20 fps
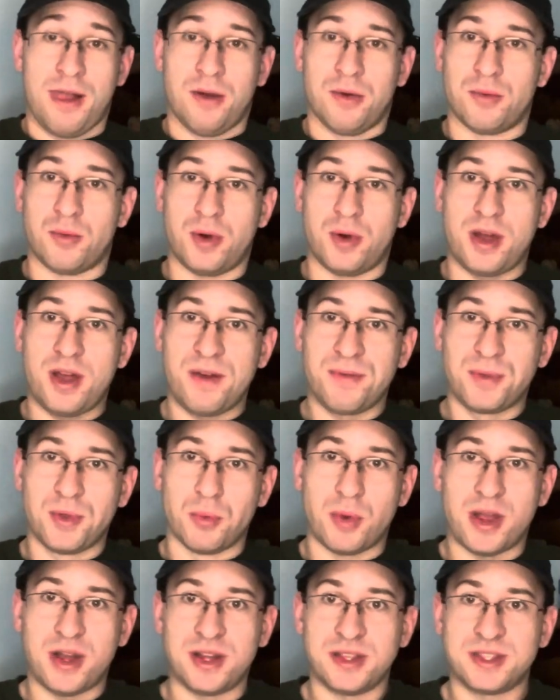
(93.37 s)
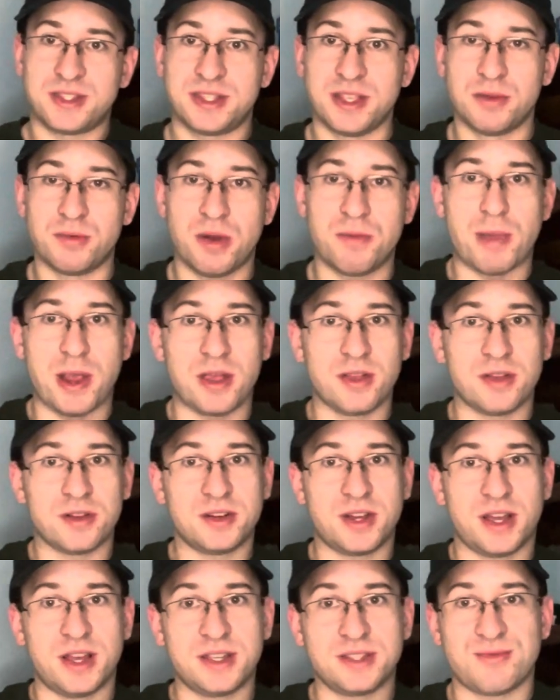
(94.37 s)
we'll have to wait and see what Baylor
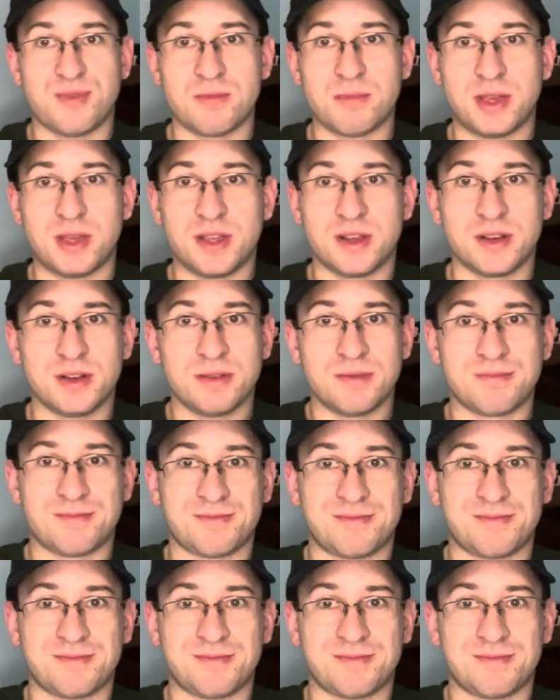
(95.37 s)
does from here.